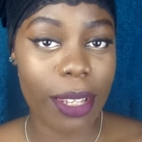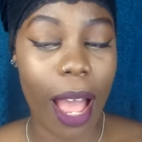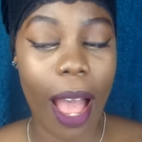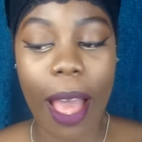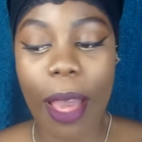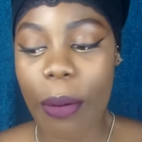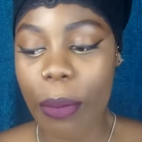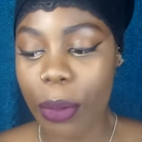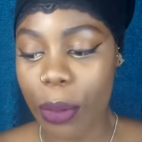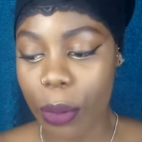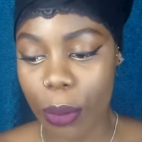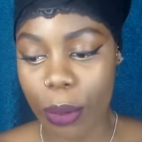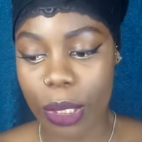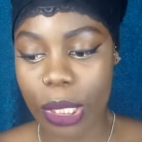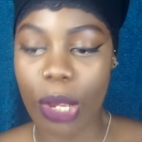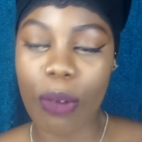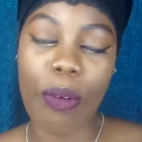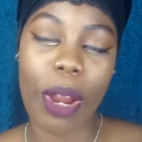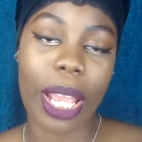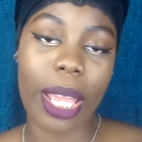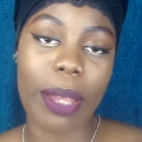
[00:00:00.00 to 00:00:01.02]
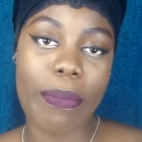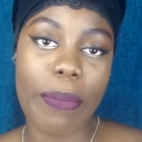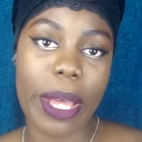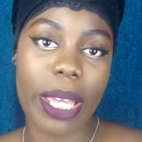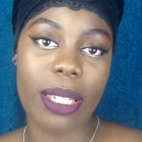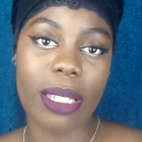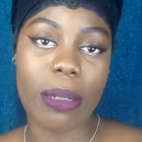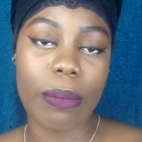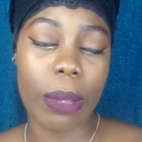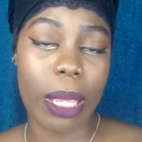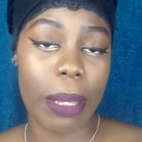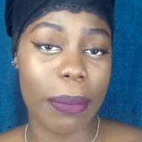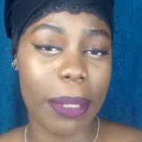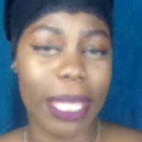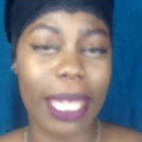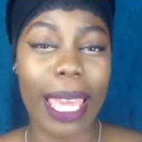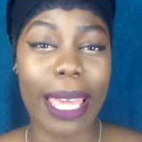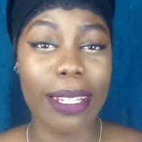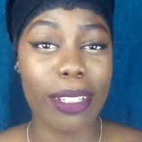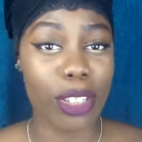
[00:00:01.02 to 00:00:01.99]
I would also recommend maybe
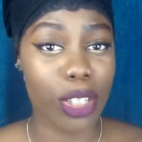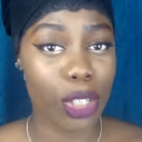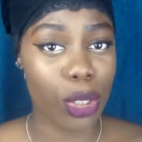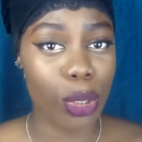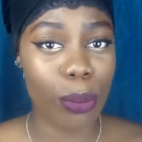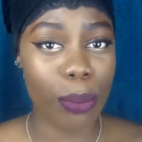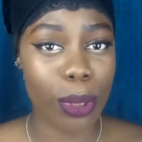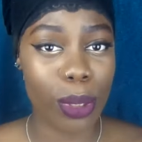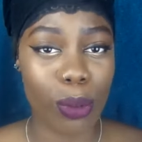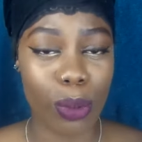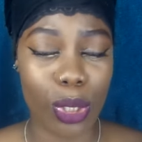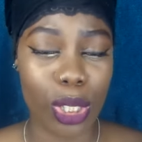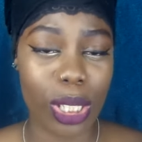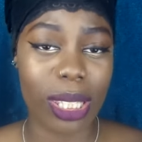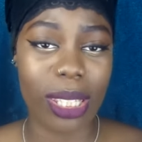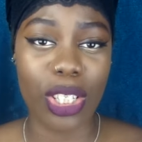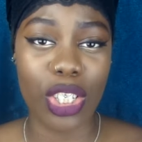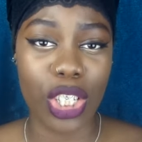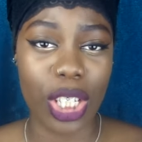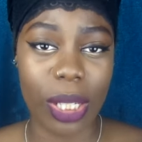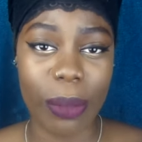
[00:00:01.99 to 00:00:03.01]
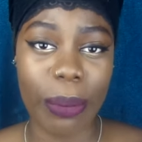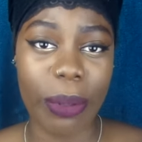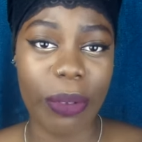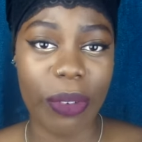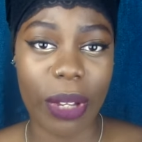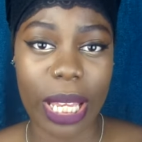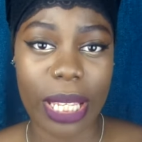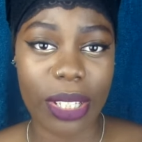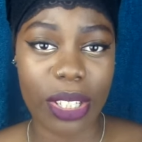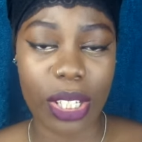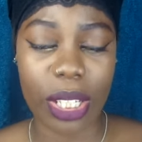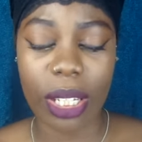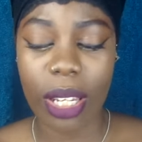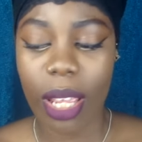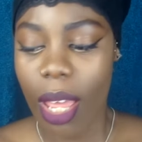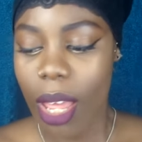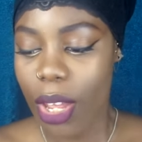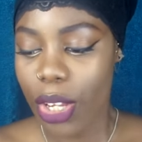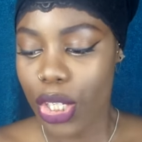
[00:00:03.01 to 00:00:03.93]
getting Dupes or just a cheaper version,